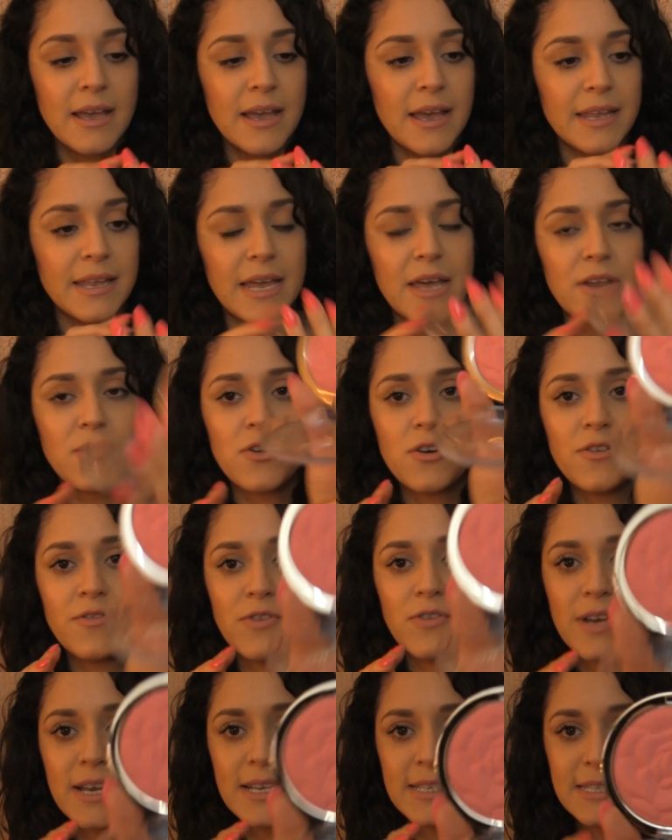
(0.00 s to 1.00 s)
and I don't know if
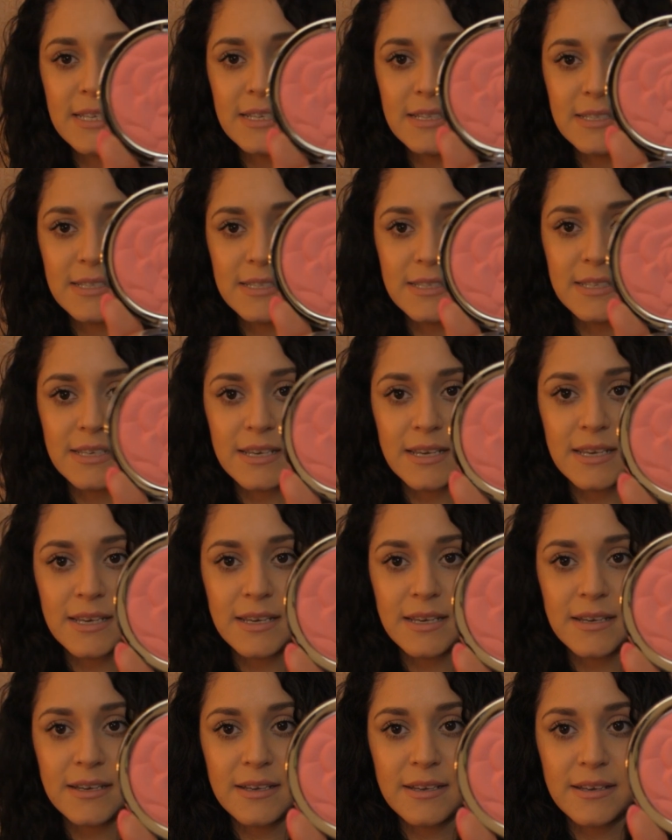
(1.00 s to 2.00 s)
you guys can
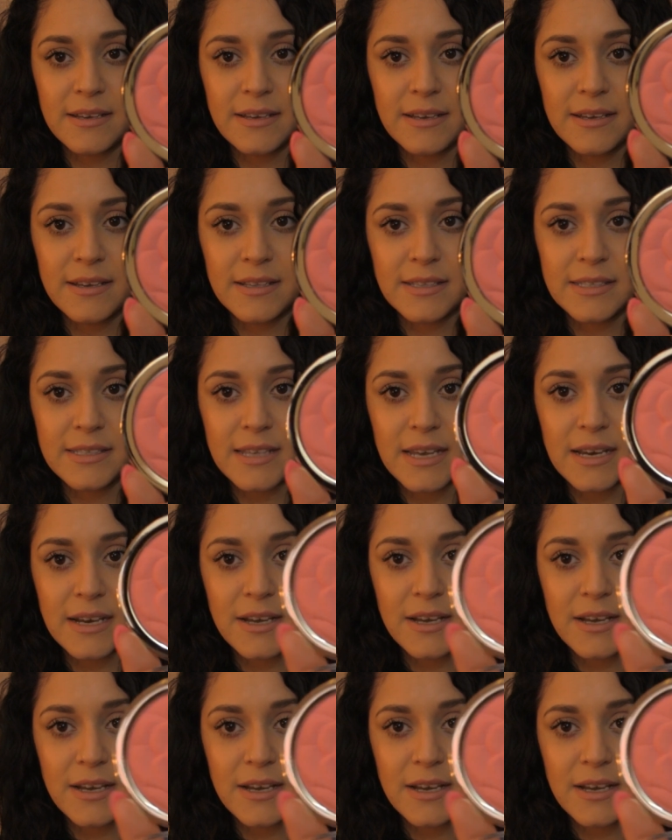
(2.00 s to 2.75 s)
see, it's like